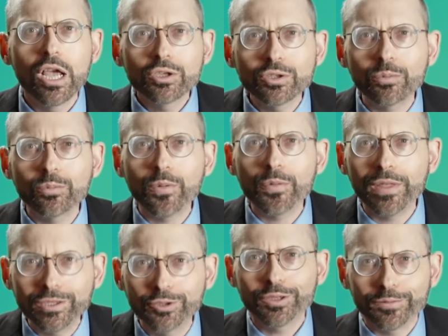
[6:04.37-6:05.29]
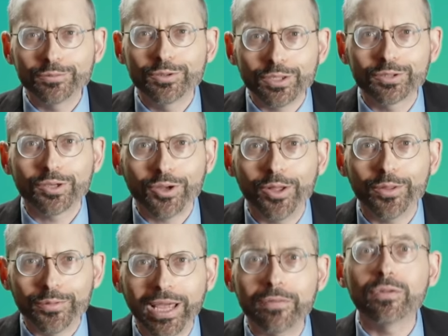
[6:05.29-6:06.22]
So they should have just
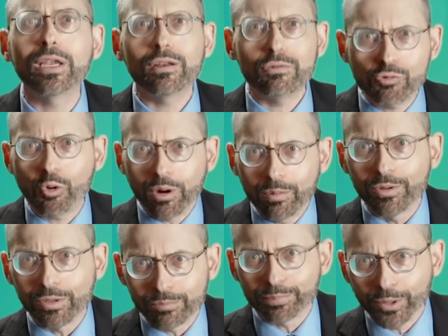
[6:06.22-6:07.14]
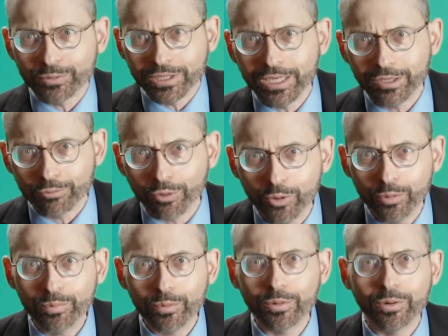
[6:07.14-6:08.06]
called that the normal protein
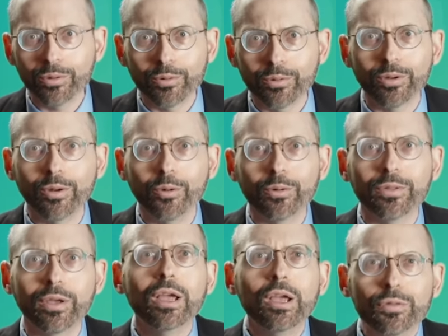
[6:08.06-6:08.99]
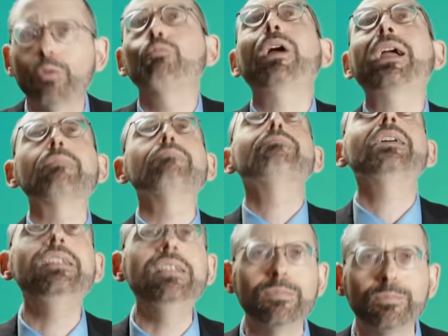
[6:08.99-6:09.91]
group or, or, or the, the
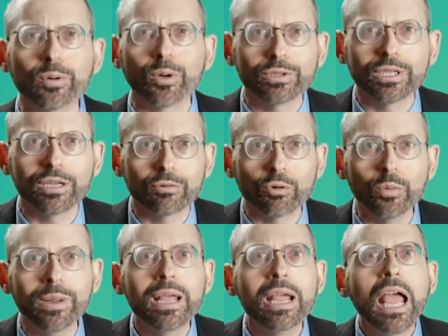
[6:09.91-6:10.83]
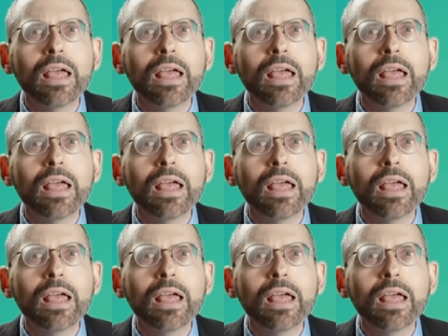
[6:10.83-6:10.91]
recommended protein group,